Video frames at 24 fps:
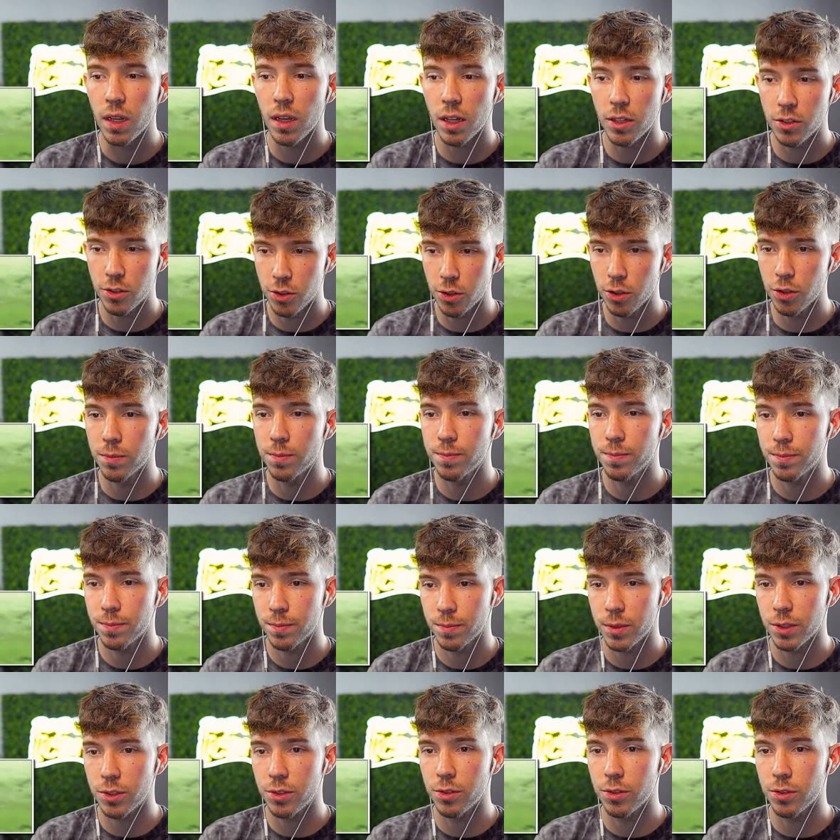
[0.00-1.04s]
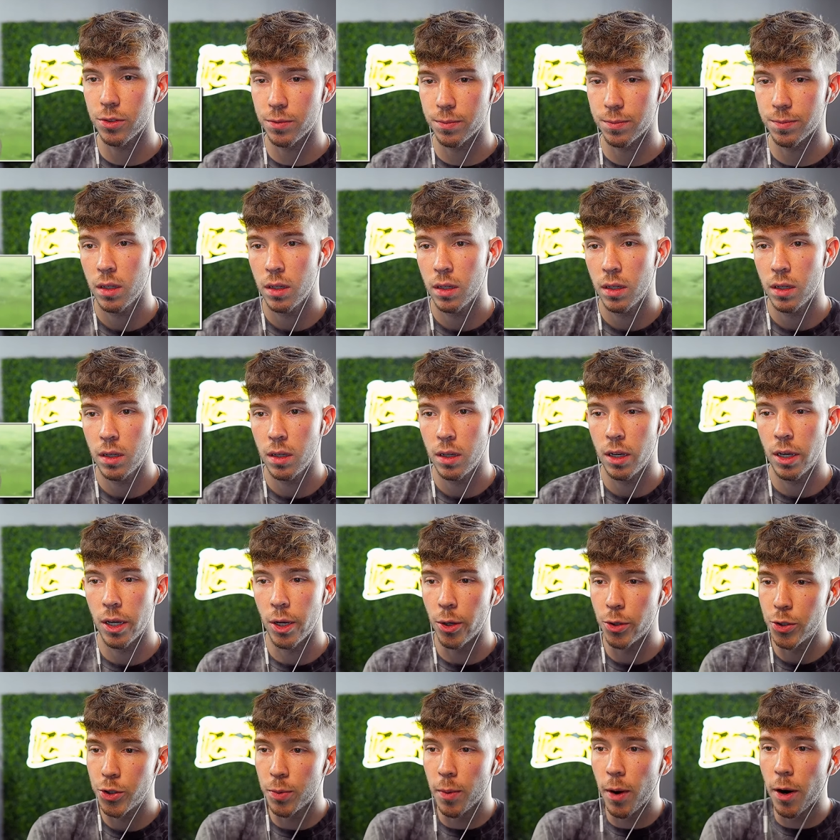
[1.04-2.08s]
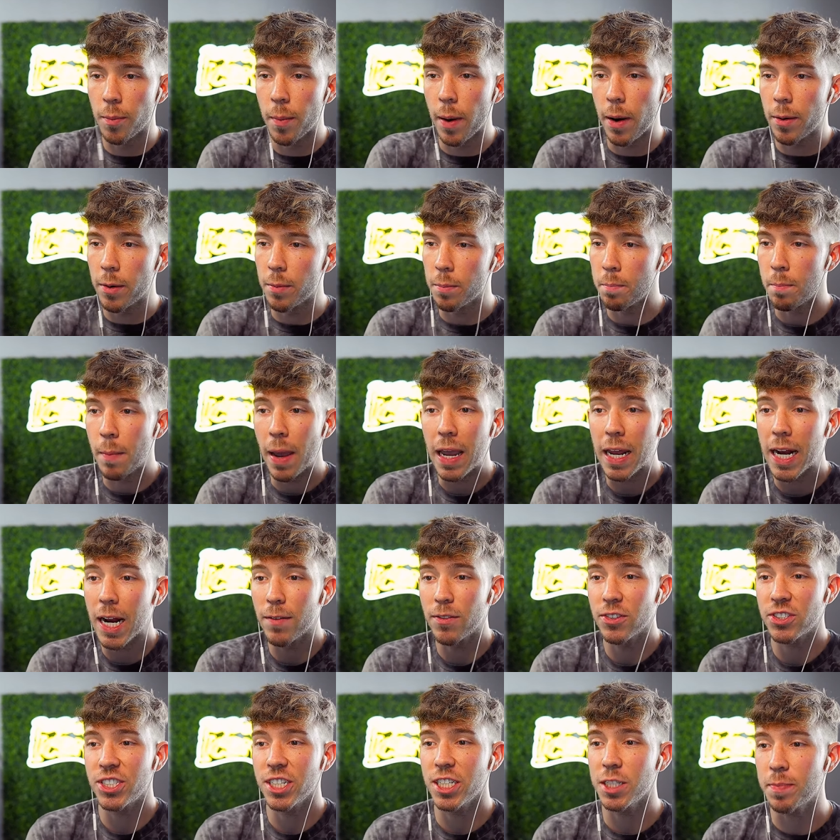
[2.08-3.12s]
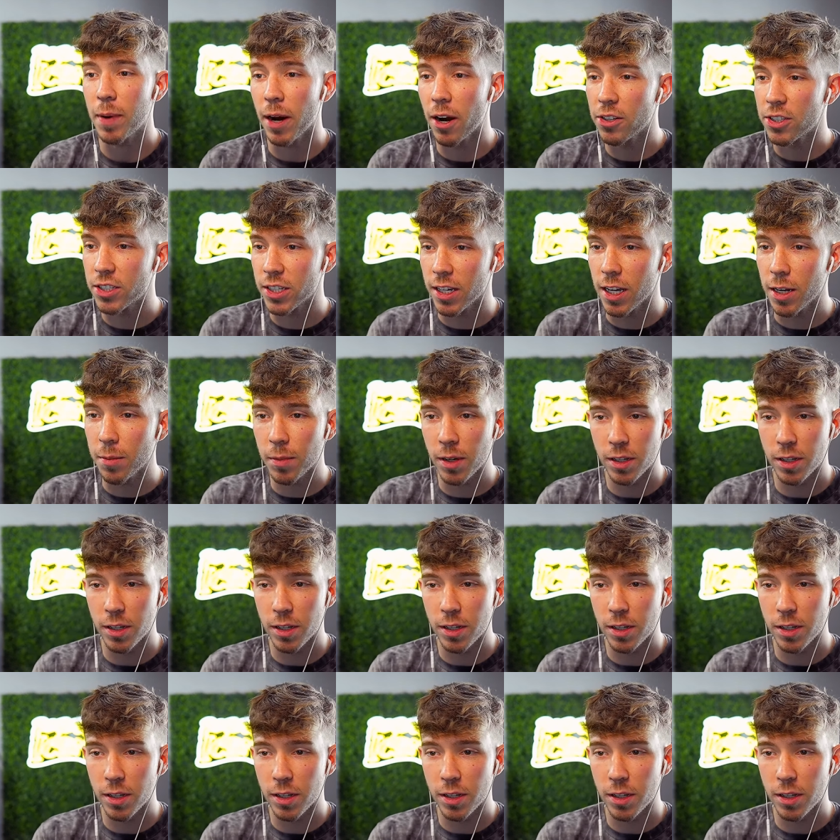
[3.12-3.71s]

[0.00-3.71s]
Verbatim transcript: That's true. That's true. And Orochimaru may, may never see his parents again